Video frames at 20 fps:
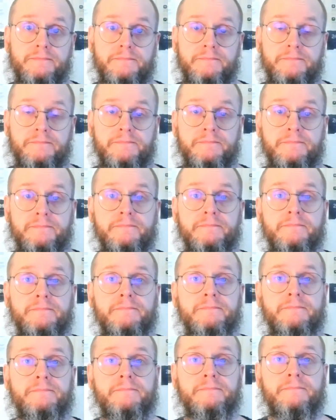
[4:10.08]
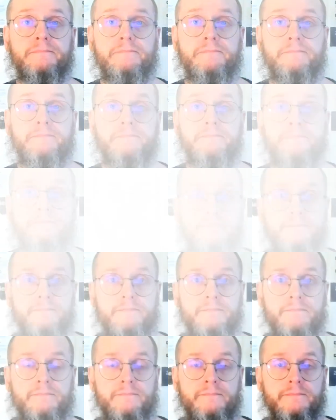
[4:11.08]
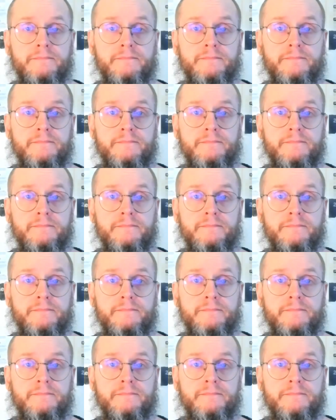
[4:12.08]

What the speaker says: Nothing is said.